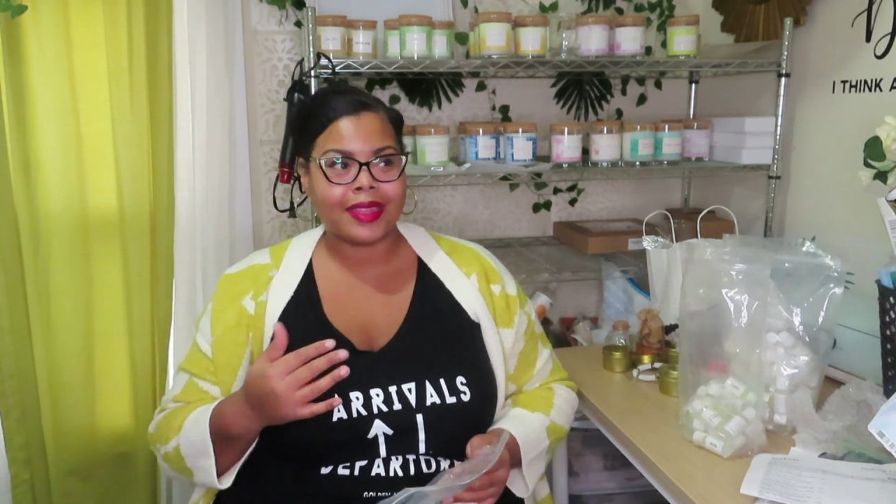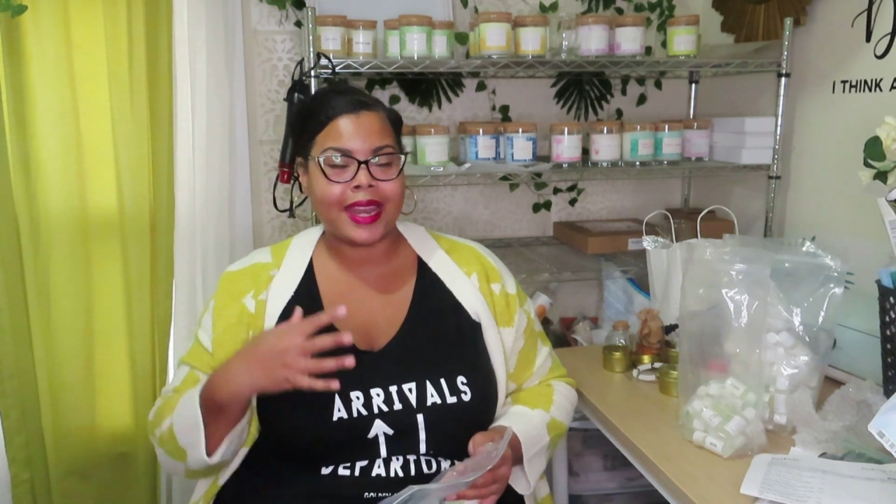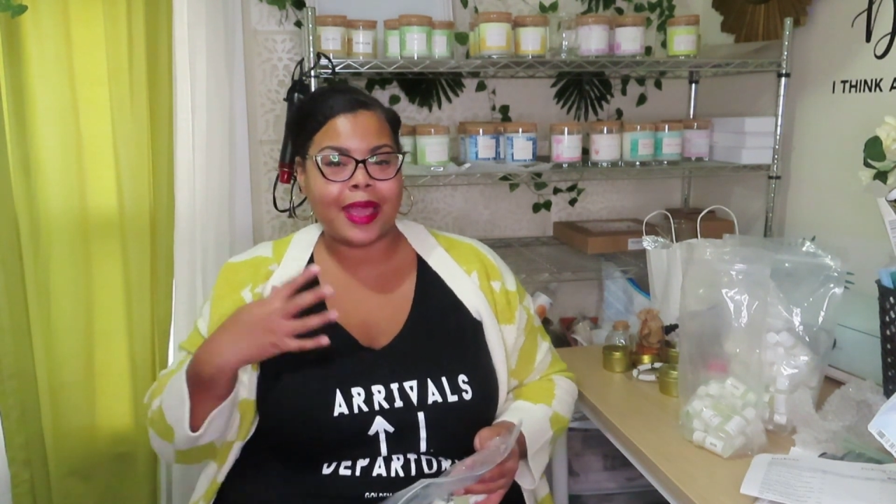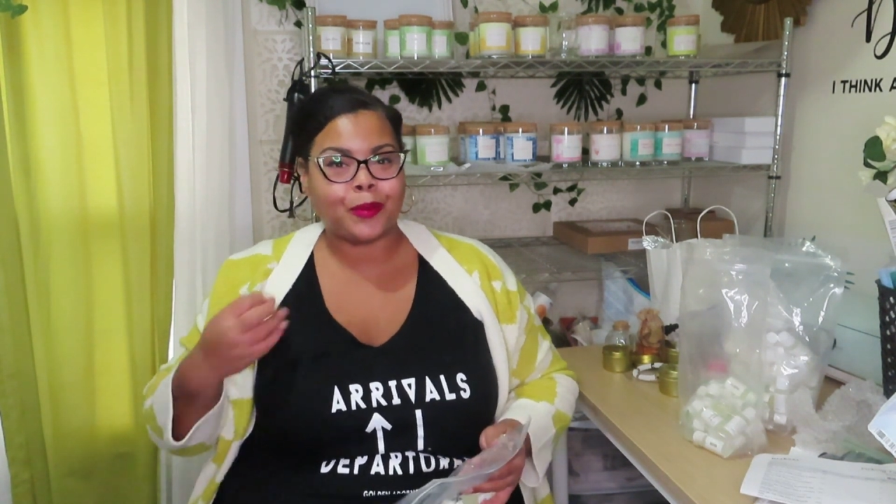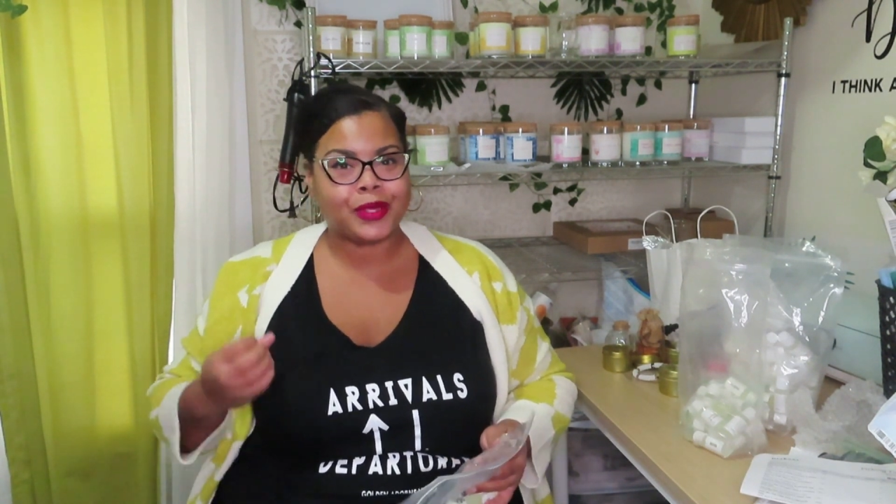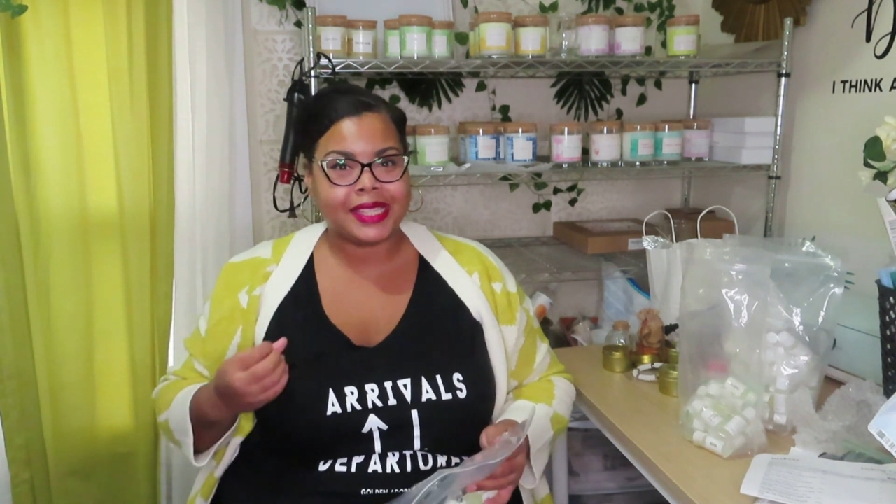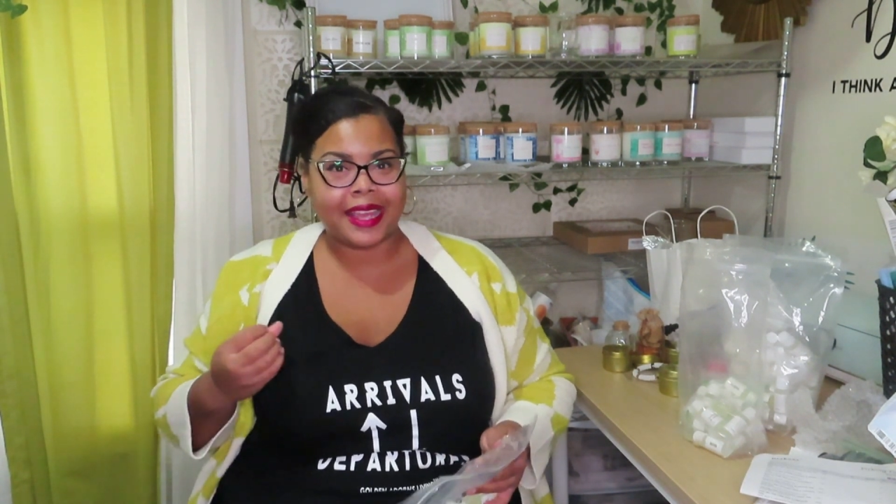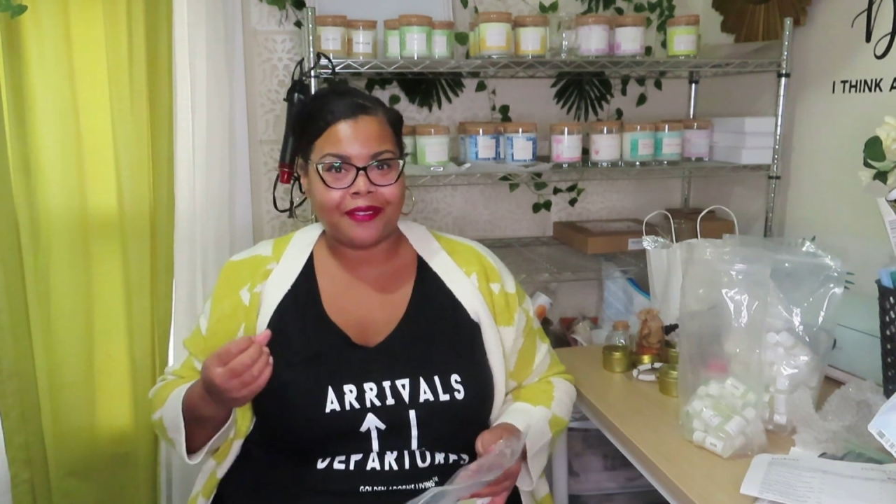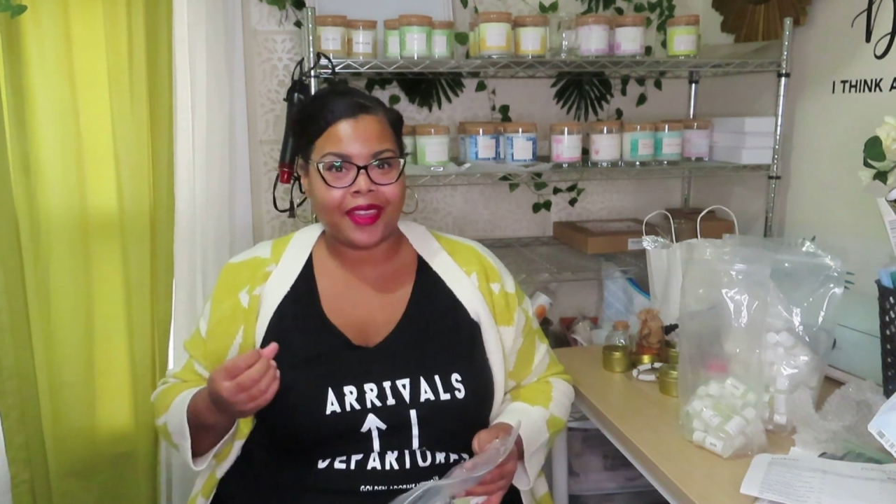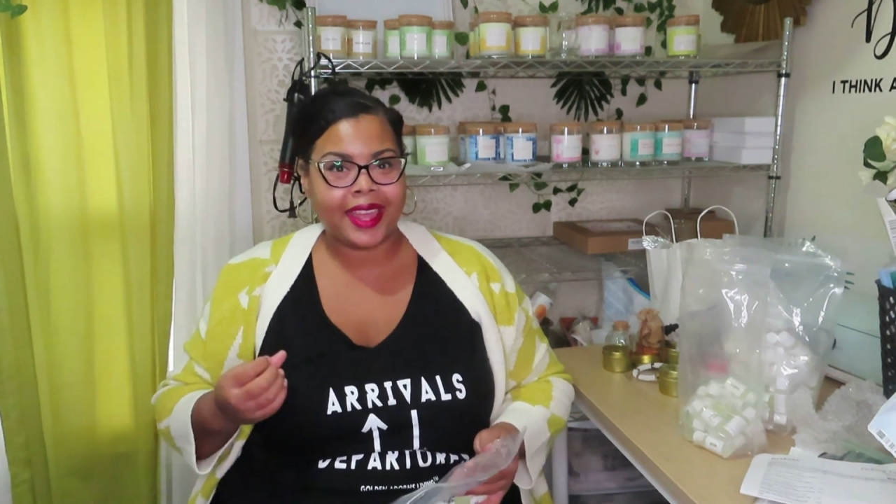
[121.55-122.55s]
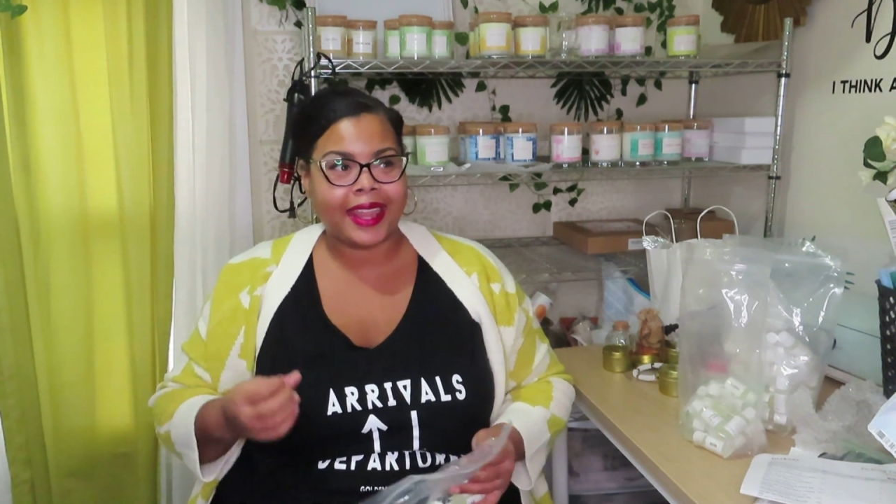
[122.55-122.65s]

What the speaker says: the name was giving.